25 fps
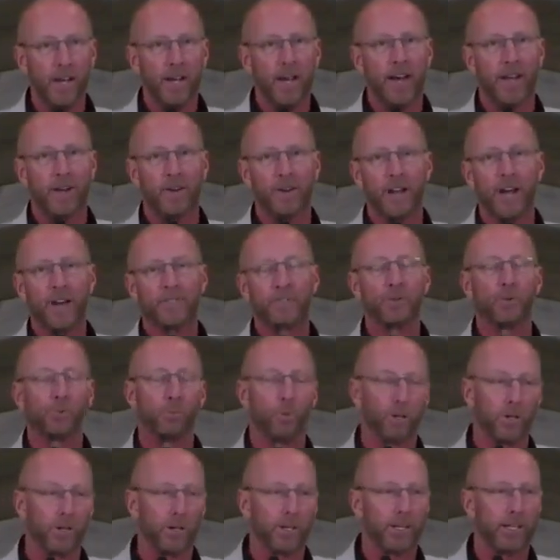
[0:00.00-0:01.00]
I don't have to
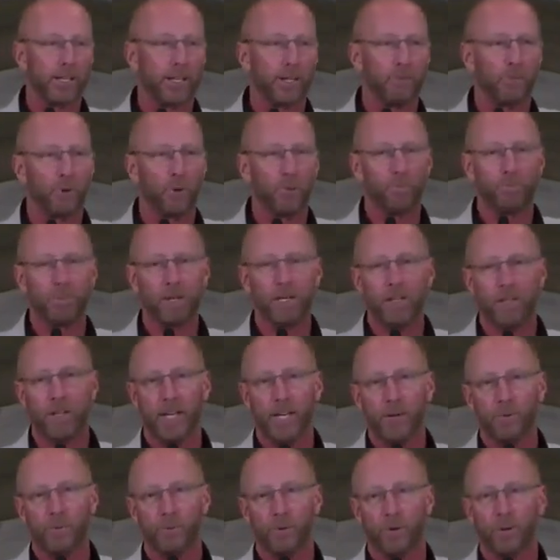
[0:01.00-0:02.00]
work and it won't be
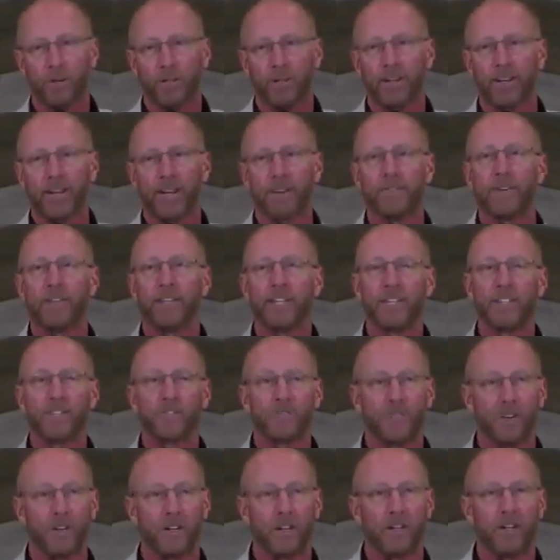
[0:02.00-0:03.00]
like work and every day is
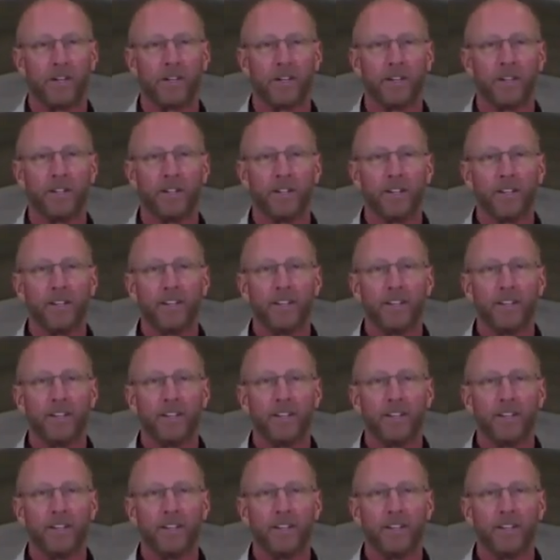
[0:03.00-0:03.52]
fun